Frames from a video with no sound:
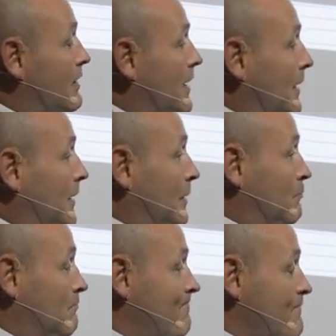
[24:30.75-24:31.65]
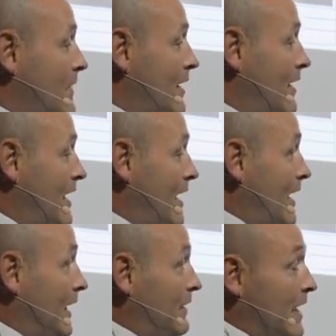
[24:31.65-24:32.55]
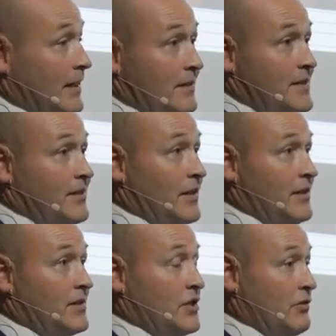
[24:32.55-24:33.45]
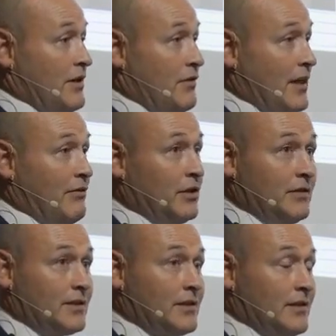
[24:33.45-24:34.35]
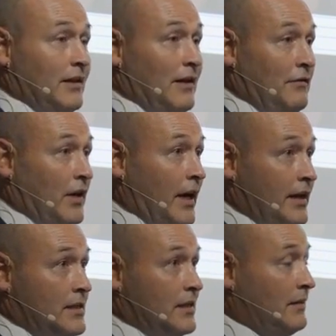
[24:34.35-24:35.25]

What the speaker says: In the end, there's the strength of the evidence of the case,